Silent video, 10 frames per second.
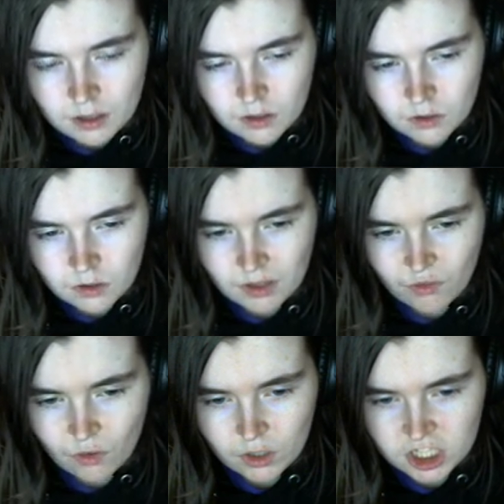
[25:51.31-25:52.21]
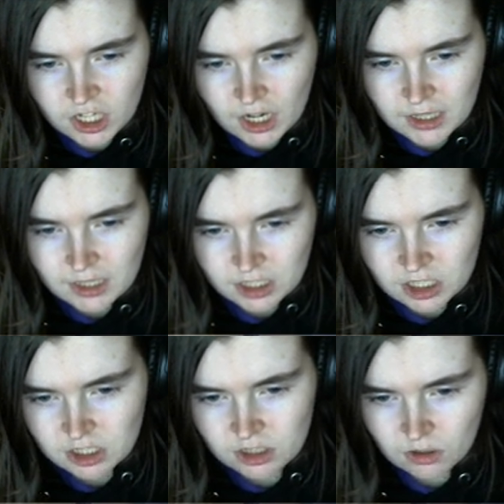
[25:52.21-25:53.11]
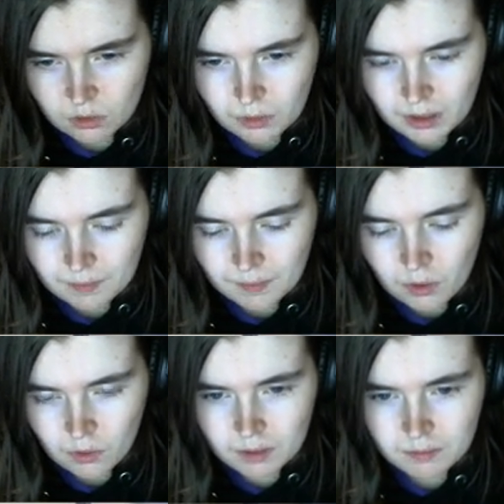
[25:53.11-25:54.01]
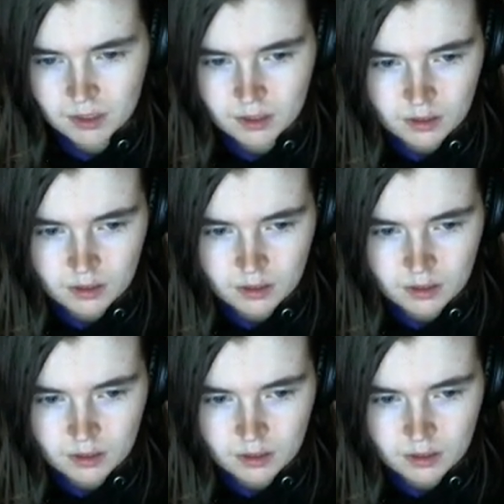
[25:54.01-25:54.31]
Yuri's voice shakes as she starts reading the poem.